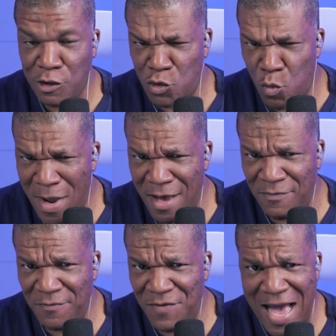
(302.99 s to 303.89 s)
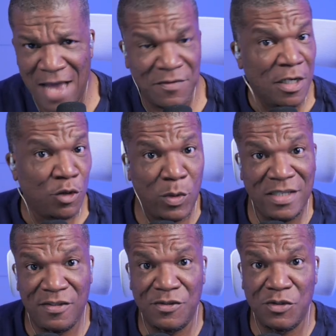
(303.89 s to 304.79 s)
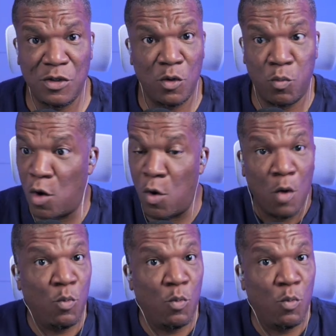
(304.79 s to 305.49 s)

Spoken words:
12-5, 3 seasons in a row.